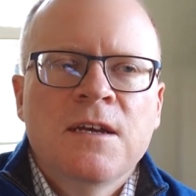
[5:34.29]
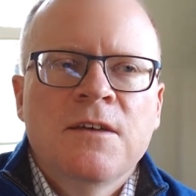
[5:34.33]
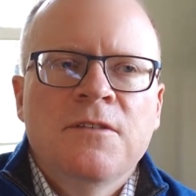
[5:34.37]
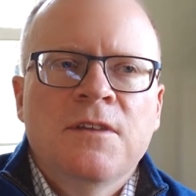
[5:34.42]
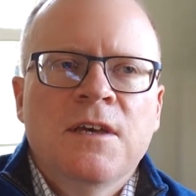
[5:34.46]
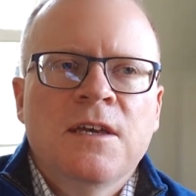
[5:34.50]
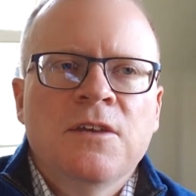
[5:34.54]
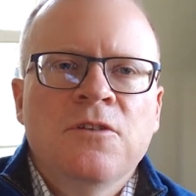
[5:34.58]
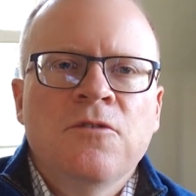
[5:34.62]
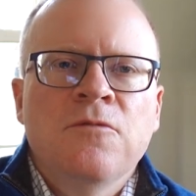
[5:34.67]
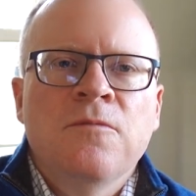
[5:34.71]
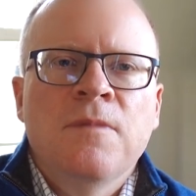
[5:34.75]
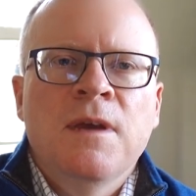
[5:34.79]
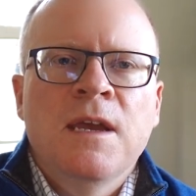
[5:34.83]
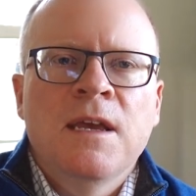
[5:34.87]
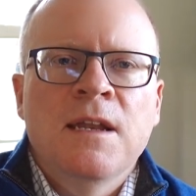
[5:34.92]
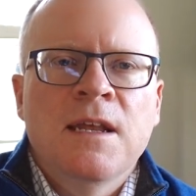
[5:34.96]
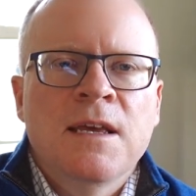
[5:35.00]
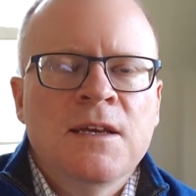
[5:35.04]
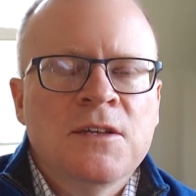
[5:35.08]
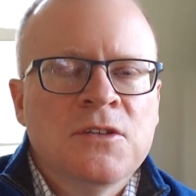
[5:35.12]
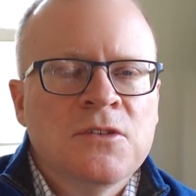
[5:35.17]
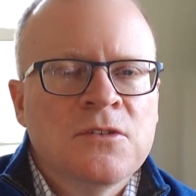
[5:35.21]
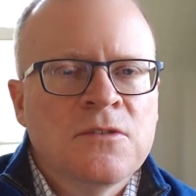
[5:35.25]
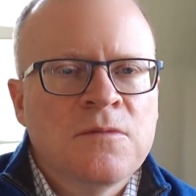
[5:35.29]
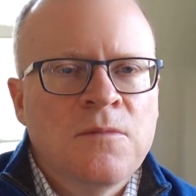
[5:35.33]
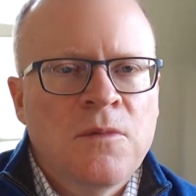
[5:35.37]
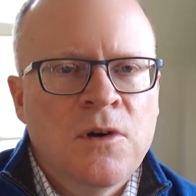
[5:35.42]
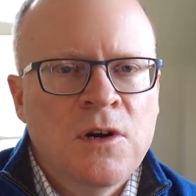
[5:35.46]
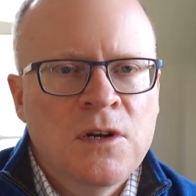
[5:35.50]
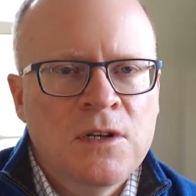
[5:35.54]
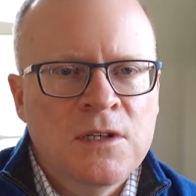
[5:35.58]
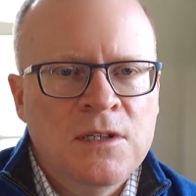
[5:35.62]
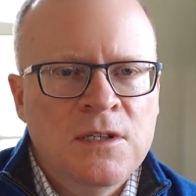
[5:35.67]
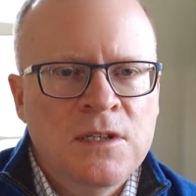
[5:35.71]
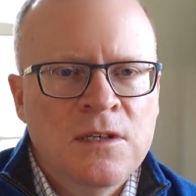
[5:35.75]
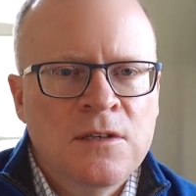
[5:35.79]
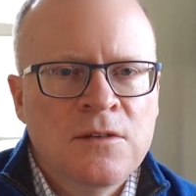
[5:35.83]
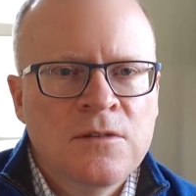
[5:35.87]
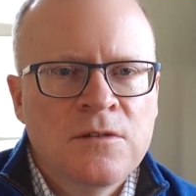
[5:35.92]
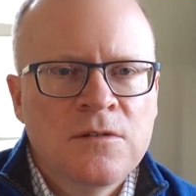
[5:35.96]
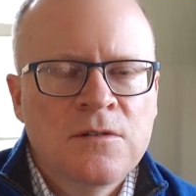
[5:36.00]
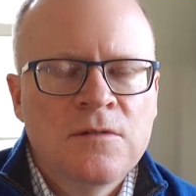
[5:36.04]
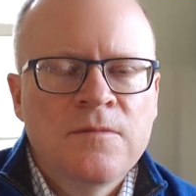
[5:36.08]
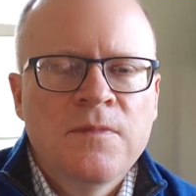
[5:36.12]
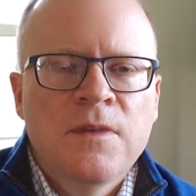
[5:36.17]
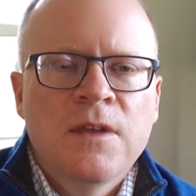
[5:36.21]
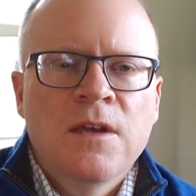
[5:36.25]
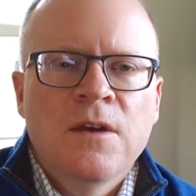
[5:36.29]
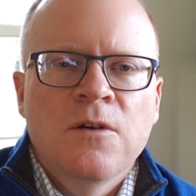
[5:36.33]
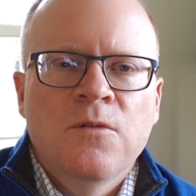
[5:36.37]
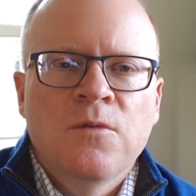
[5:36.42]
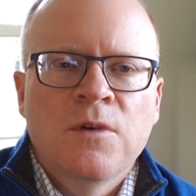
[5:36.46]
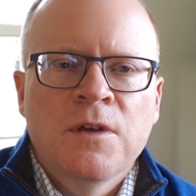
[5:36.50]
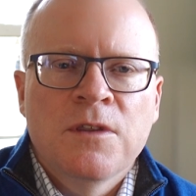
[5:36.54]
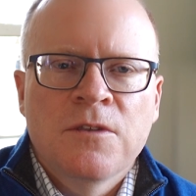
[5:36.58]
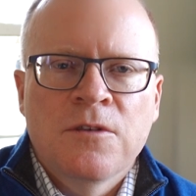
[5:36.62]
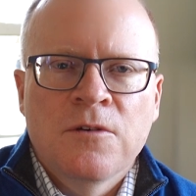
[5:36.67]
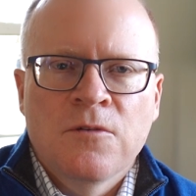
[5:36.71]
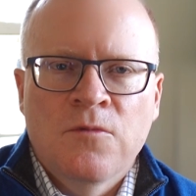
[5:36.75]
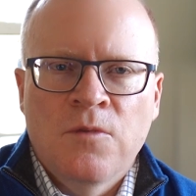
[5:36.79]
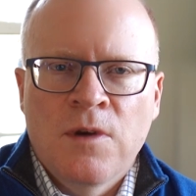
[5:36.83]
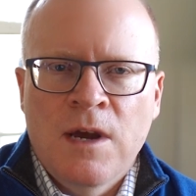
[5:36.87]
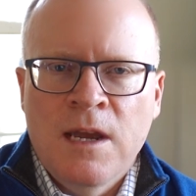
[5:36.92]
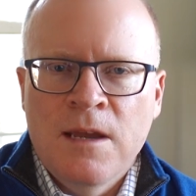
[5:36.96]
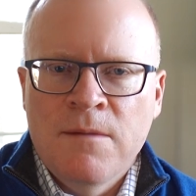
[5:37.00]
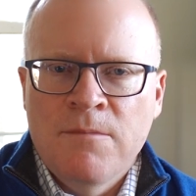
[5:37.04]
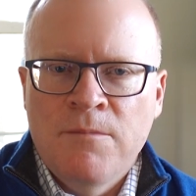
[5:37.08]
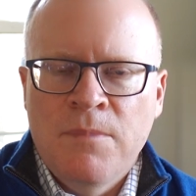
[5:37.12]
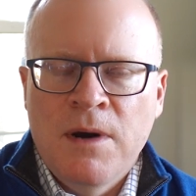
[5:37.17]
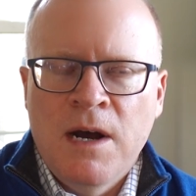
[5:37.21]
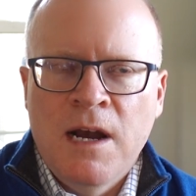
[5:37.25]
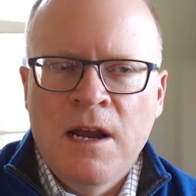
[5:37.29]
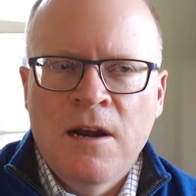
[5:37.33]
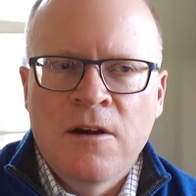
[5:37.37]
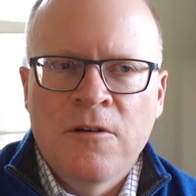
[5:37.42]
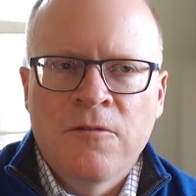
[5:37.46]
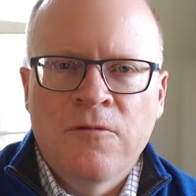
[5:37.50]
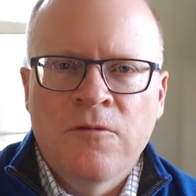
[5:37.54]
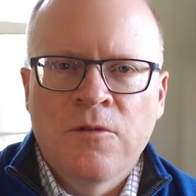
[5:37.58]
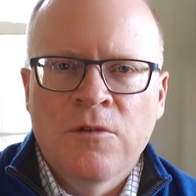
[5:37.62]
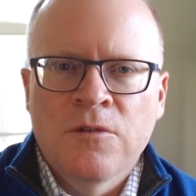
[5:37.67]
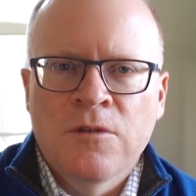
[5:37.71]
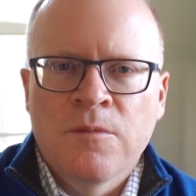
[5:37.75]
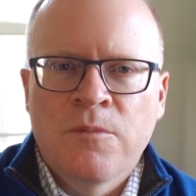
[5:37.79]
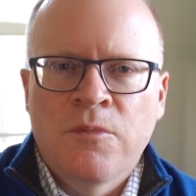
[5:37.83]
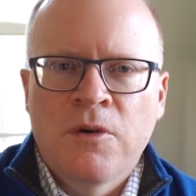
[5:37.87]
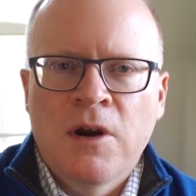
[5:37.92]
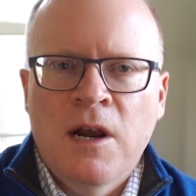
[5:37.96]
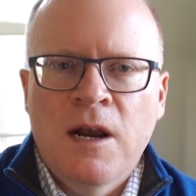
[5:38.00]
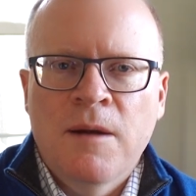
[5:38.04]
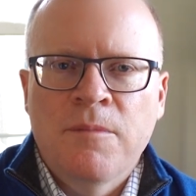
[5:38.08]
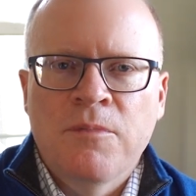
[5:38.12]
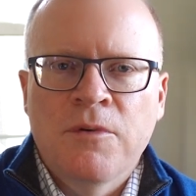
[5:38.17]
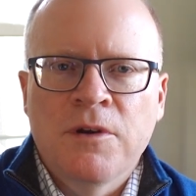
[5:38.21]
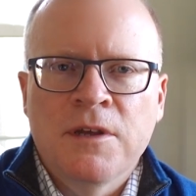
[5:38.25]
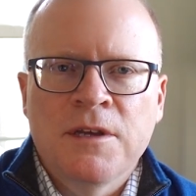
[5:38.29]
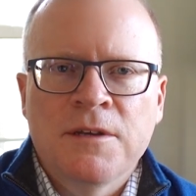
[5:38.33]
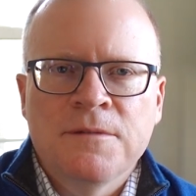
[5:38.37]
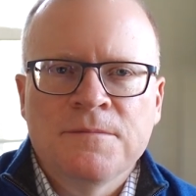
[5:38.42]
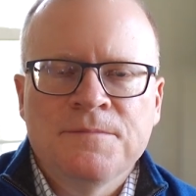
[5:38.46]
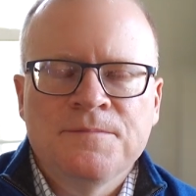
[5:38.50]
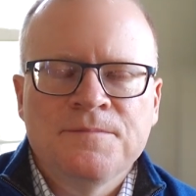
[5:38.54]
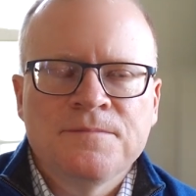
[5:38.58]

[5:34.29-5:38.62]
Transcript: that you made a smart deal with the right buyer for the property.